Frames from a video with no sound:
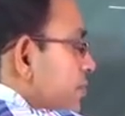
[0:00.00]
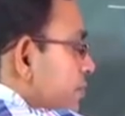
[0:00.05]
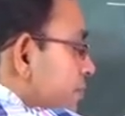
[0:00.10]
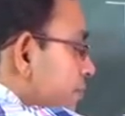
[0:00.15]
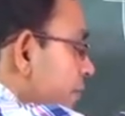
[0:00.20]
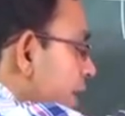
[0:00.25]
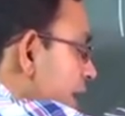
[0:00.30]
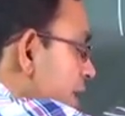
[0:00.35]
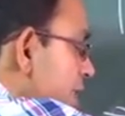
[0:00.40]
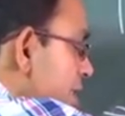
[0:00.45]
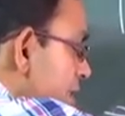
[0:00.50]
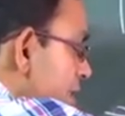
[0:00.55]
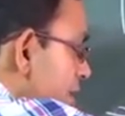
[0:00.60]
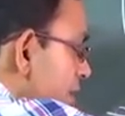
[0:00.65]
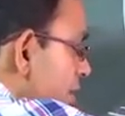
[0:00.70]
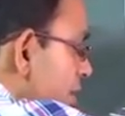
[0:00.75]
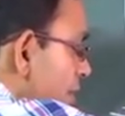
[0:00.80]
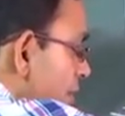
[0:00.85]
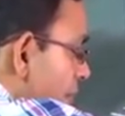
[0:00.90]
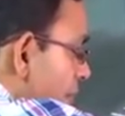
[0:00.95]
fixed.
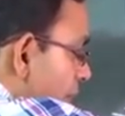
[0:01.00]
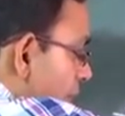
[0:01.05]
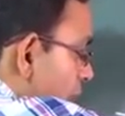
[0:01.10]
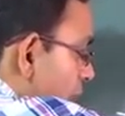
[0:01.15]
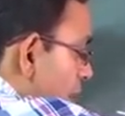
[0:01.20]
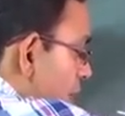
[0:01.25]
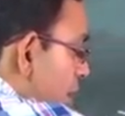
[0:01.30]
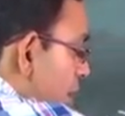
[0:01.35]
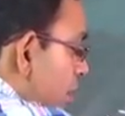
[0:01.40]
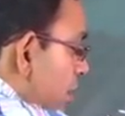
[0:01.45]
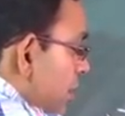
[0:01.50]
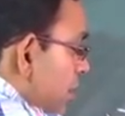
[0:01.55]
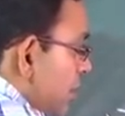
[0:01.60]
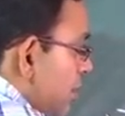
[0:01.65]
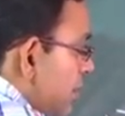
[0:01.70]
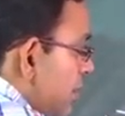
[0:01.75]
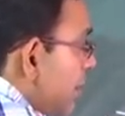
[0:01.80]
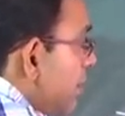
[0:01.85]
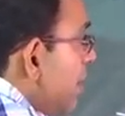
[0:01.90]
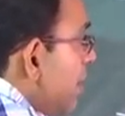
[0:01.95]

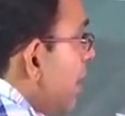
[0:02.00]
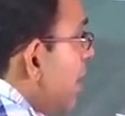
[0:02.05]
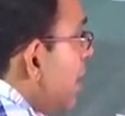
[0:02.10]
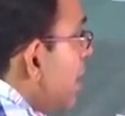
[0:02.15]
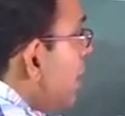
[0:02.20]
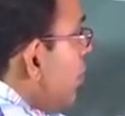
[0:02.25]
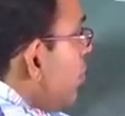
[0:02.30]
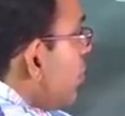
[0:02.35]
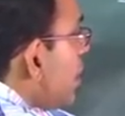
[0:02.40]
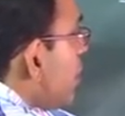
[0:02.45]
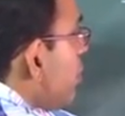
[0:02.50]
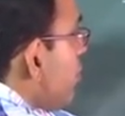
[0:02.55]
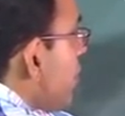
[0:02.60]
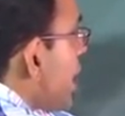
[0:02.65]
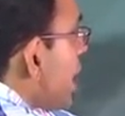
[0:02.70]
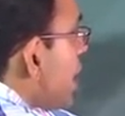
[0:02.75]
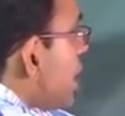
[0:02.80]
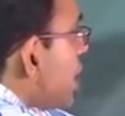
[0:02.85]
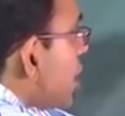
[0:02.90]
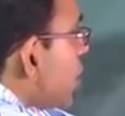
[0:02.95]
Similarly, you can find